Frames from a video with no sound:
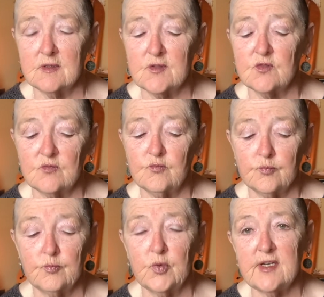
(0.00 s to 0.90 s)
It's
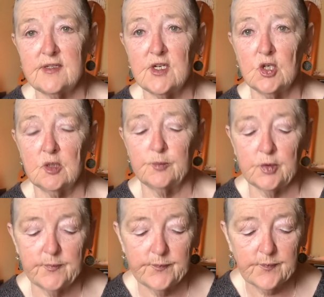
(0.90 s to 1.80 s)
pretty terrible.
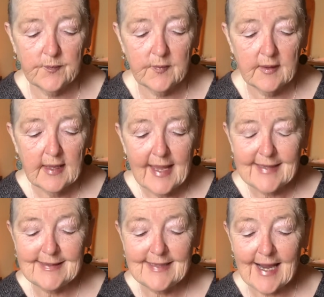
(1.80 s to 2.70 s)

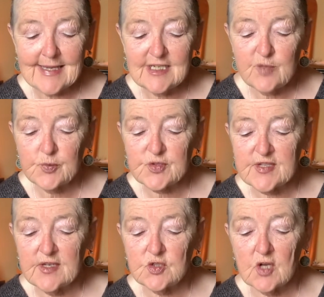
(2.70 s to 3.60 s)

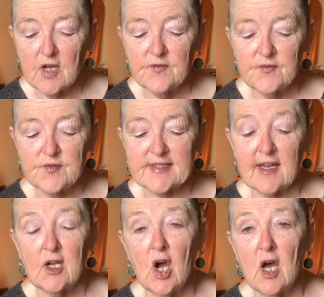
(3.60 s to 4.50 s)
90% of
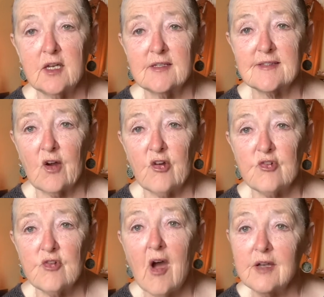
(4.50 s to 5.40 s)
psychotics are
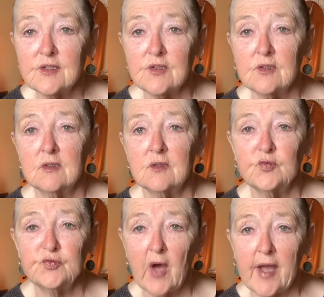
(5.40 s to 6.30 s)
not
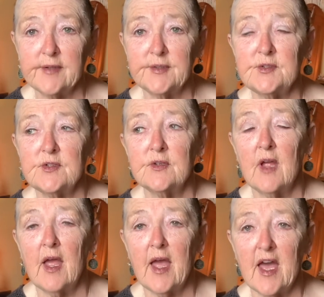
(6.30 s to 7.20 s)
violent
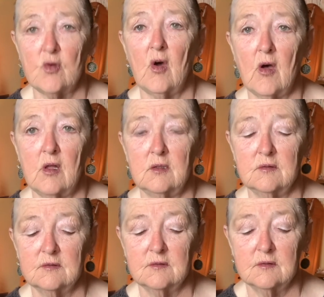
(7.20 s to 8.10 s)
at all.
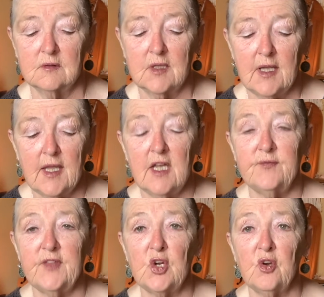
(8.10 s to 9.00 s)
If
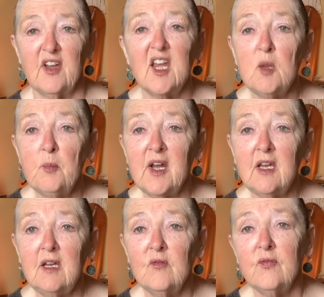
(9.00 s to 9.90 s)
they hurt
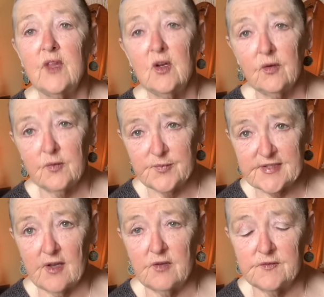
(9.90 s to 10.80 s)
anybody, they hurt
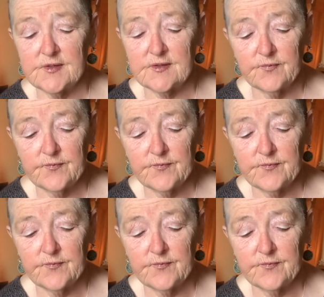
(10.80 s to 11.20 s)
themselves.